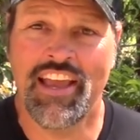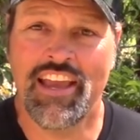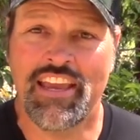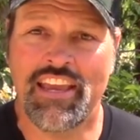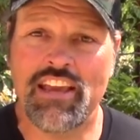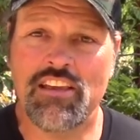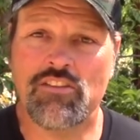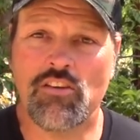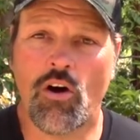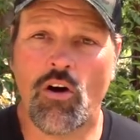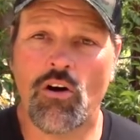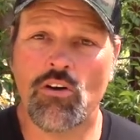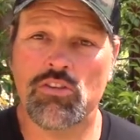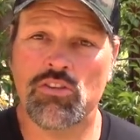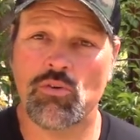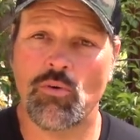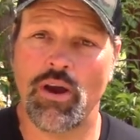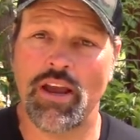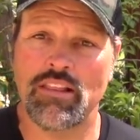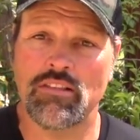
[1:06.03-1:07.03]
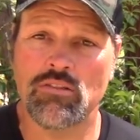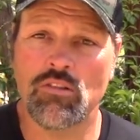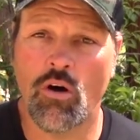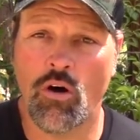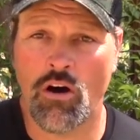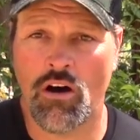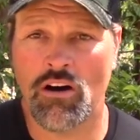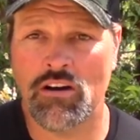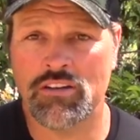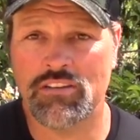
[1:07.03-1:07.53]
He is also a
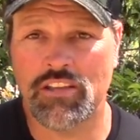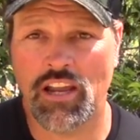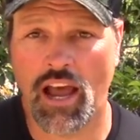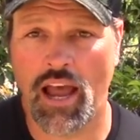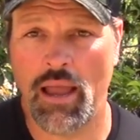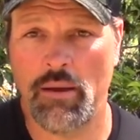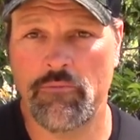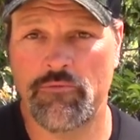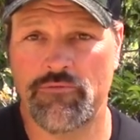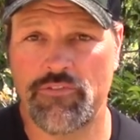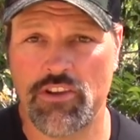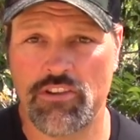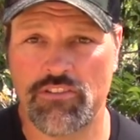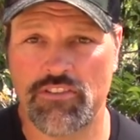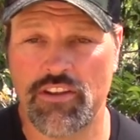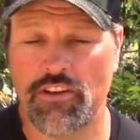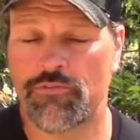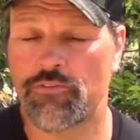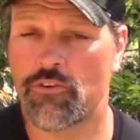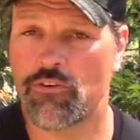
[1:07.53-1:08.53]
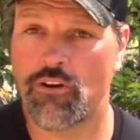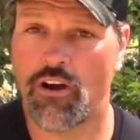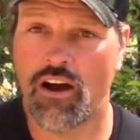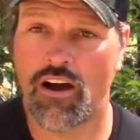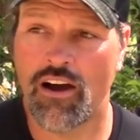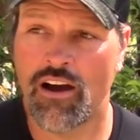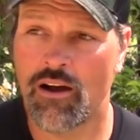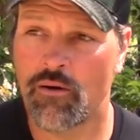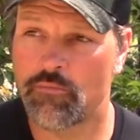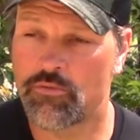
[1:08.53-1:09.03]
longtime Fish
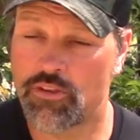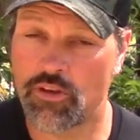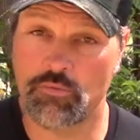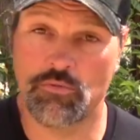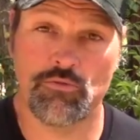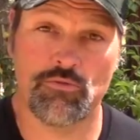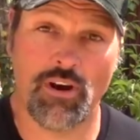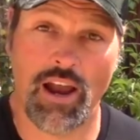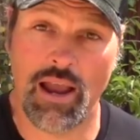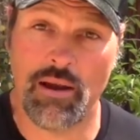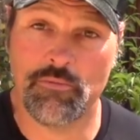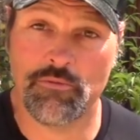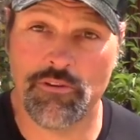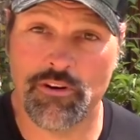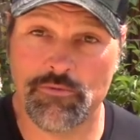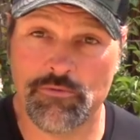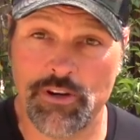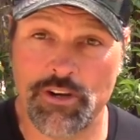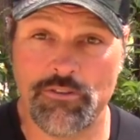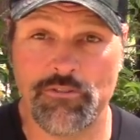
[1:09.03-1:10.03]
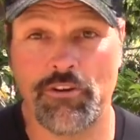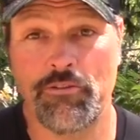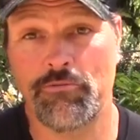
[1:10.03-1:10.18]
Sniffer um, subscriber and reader.